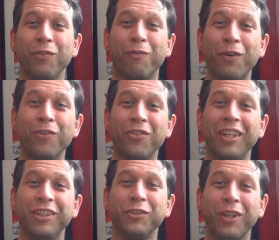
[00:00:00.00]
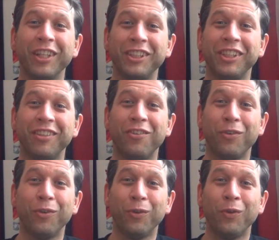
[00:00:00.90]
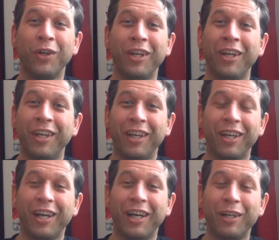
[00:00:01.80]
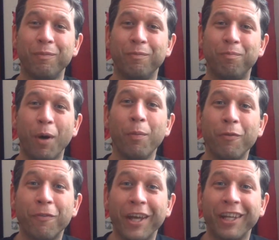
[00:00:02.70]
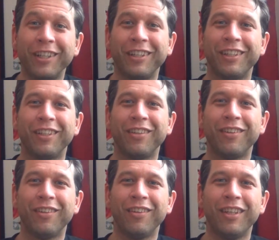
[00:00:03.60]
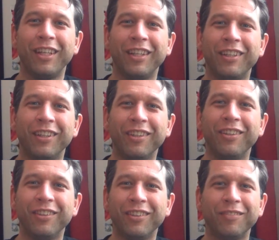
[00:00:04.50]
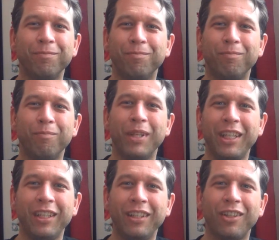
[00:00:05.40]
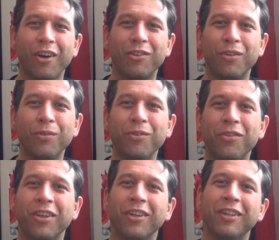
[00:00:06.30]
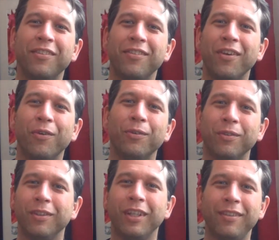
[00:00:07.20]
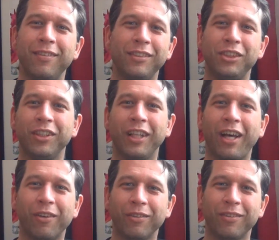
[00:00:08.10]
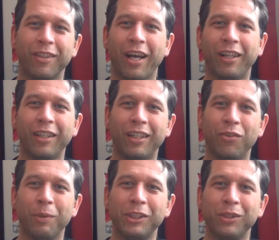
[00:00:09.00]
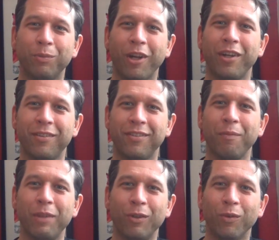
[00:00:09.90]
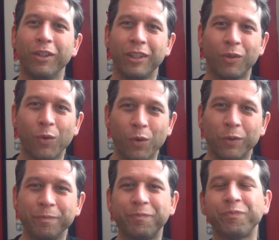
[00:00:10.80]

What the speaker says: first introduction to Boba Fett in the little mini cartoon series, so let's chill out. The holiday special brought us something really cool.